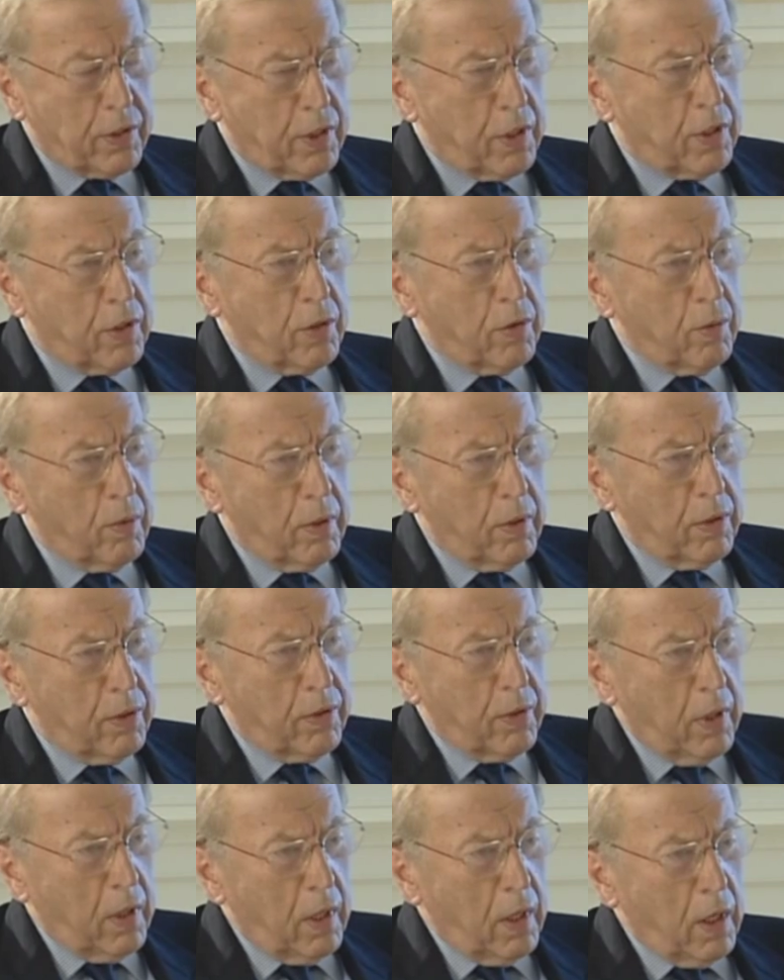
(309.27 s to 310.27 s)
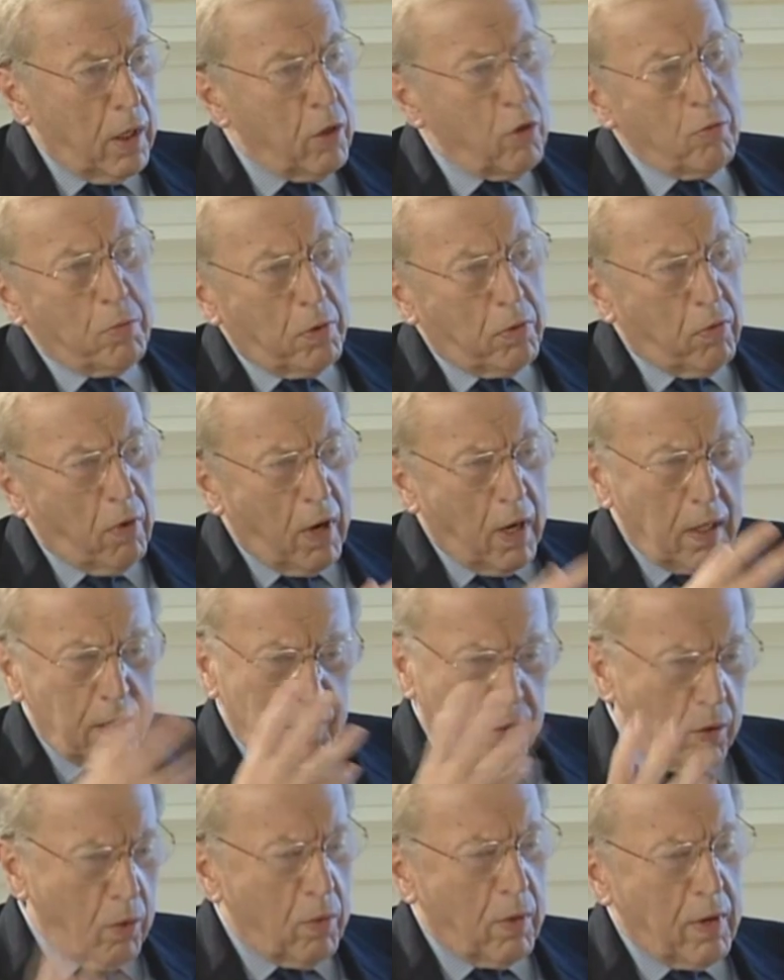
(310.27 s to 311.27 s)
it's to do with human
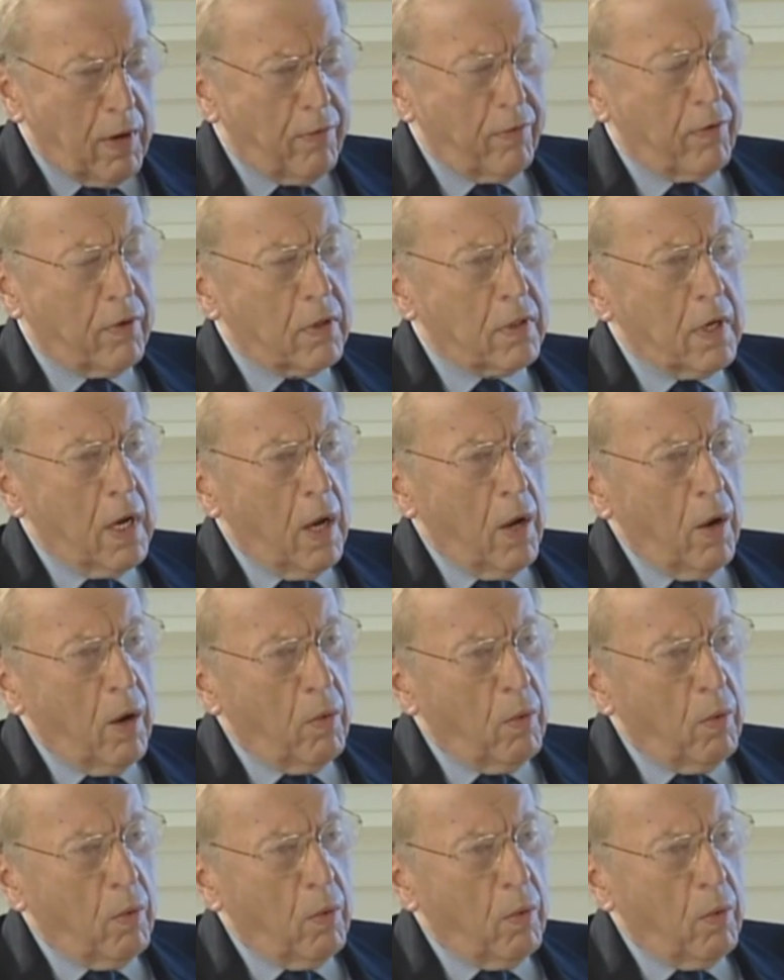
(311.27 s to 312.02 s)
rights or whatever else?